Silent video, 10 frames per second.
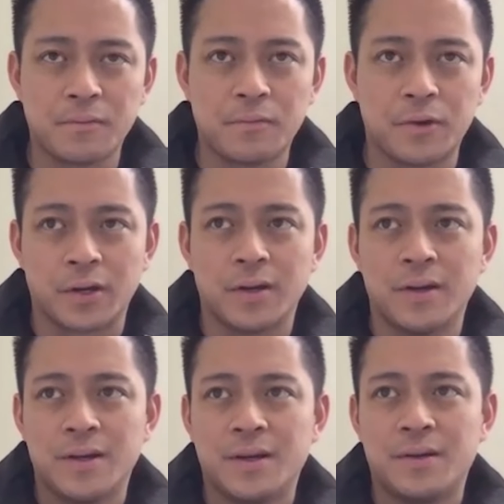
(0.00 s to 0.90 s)

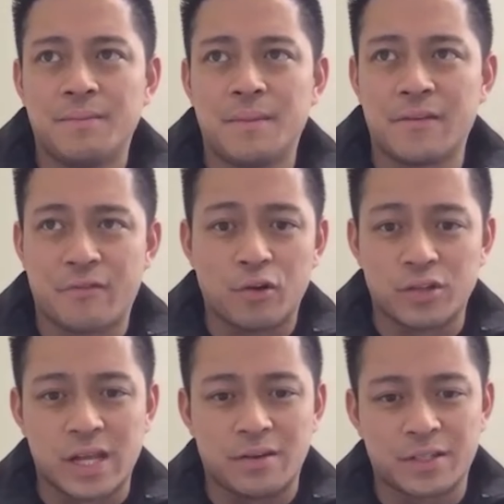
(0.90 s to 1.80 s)
where my
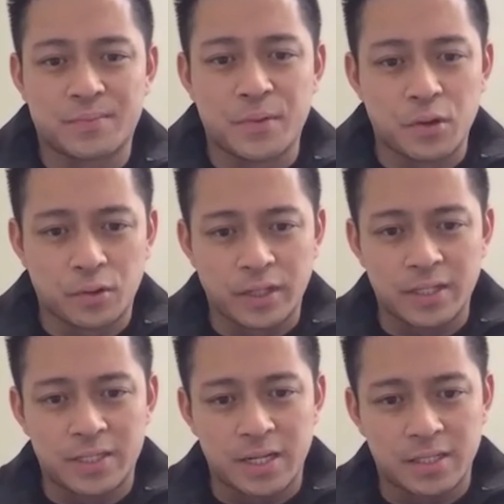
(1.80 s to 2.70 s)
focus now is
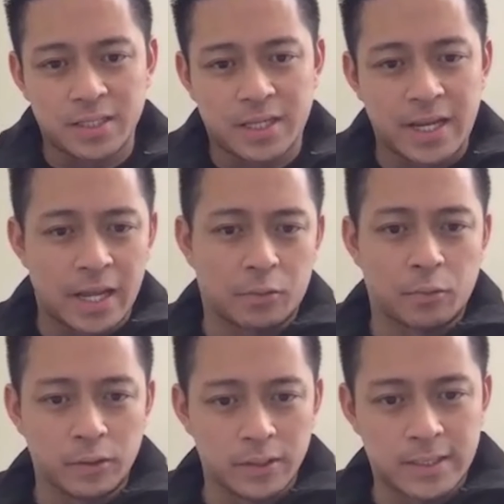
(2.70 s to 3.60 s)
purely just kinetic
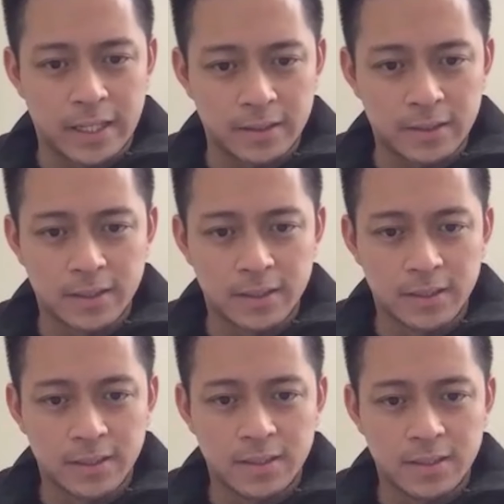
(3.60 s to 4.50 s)
real estate
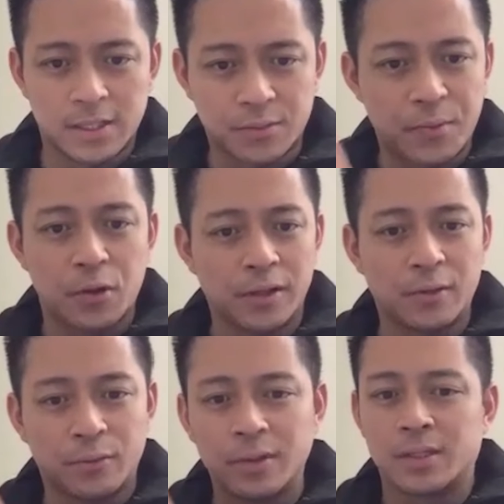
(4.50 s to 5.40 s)
just
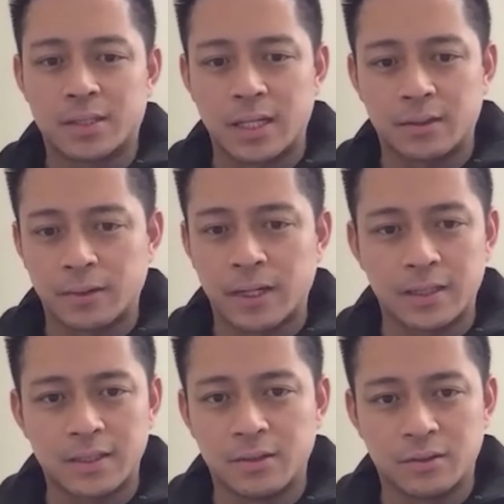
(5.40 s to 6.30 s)
purely real estate,
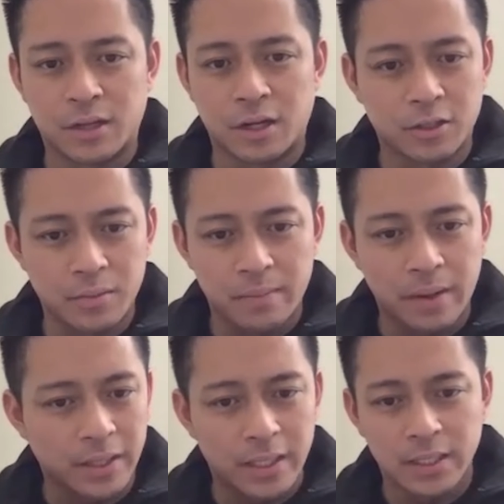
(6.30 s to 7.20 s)
right? Don't talk to me
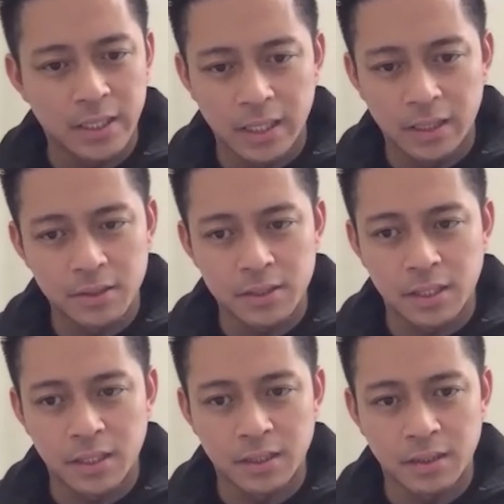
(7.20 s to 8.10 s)
about anything else.
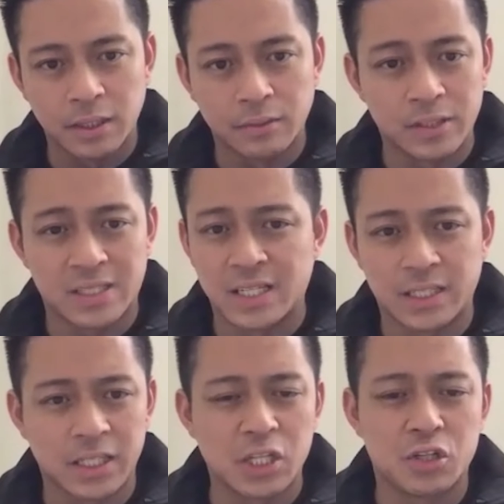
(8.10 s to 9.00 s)
Uh, you know, just
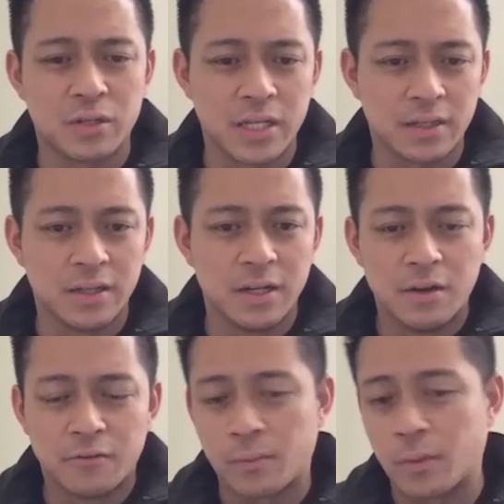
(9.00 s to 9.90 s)
anything that you need
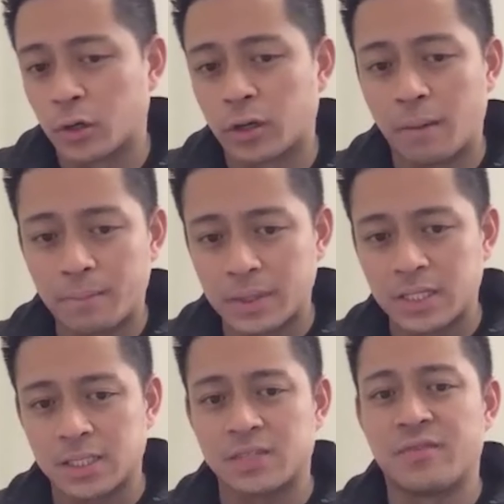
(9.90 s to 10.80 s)
from other
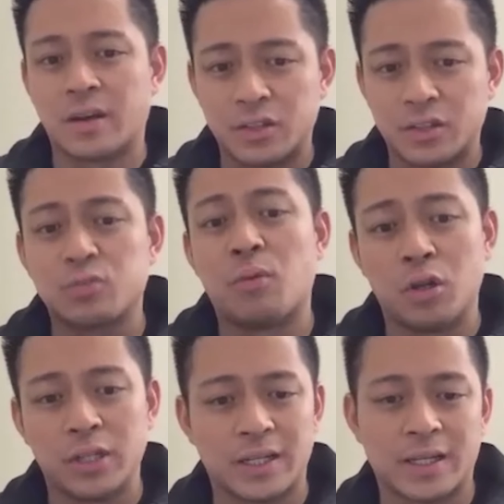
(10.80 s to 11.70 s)
companies is very
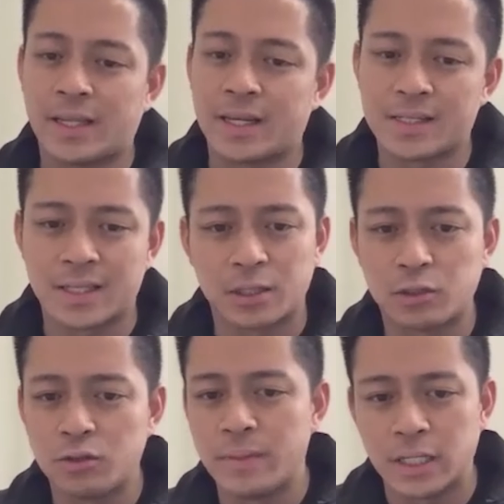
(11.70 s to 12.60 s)
small. It, it takes
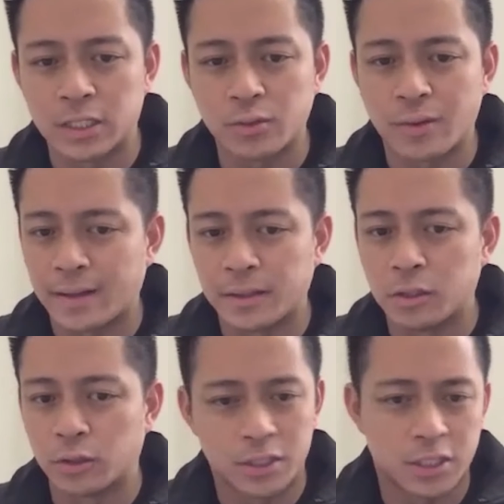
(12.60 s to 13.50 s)
like two minutes to
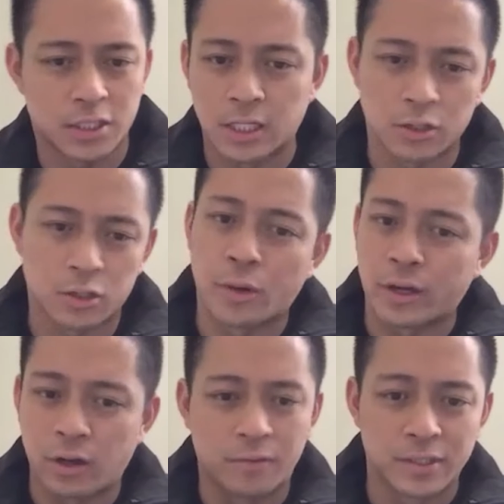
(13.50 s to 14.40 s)
handle, or it's just like a
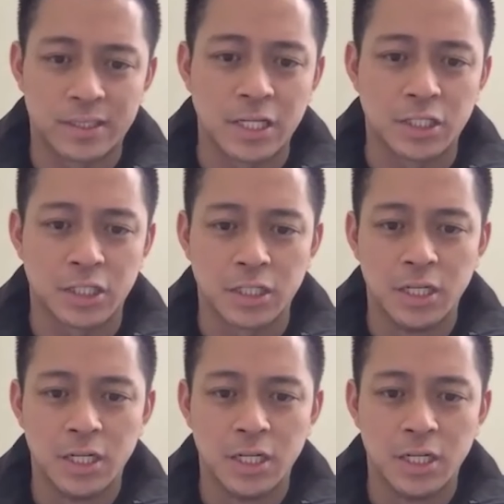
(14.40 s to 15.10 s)
quick conversation.